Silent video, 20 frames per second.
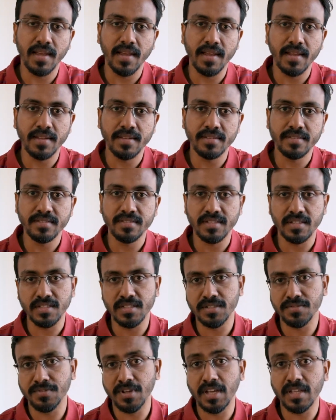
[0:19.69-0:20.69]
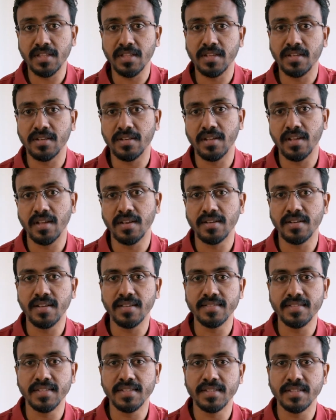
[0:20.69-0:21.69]
in such a way that it
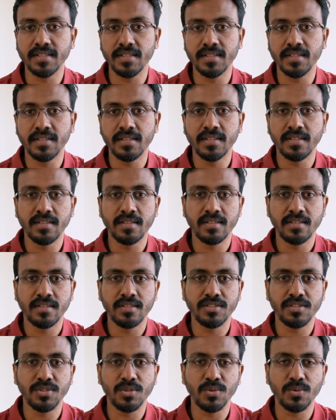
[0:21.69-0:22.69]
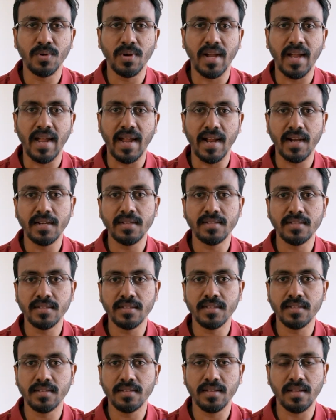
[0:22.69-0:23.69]
doesn't show ads.